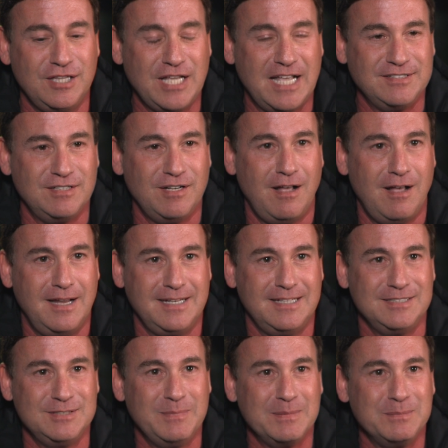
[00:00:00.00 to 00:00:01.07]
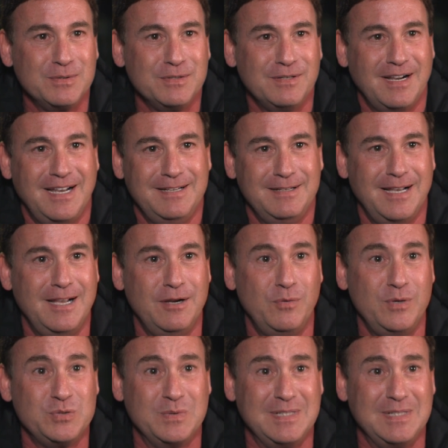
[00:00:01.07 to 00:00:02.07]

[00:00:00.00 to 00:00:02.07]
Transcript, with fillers: as an audience member, I always